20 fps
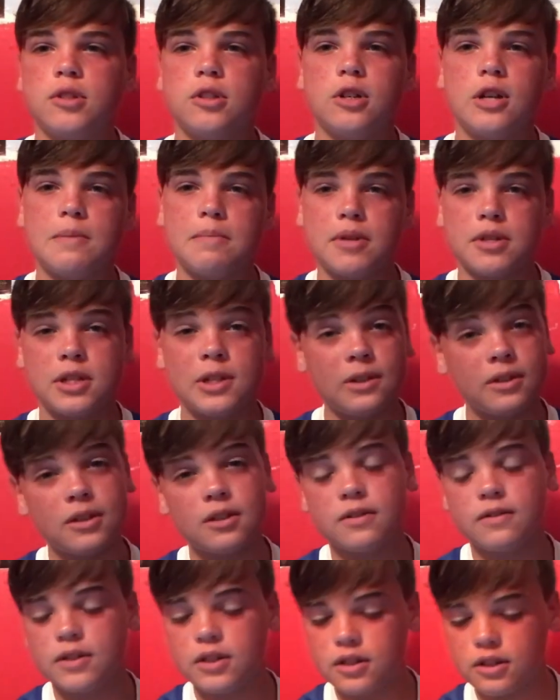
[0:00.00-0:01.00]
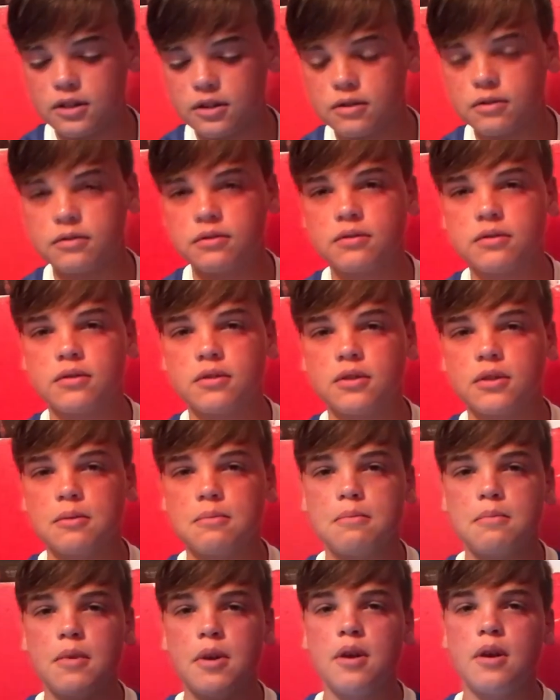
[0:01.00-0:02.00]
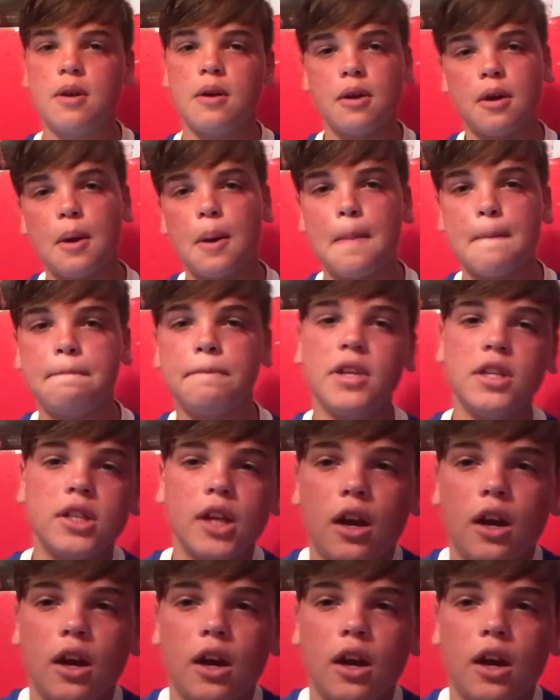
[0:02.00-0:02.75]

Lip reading: hope I see you in another video. Peace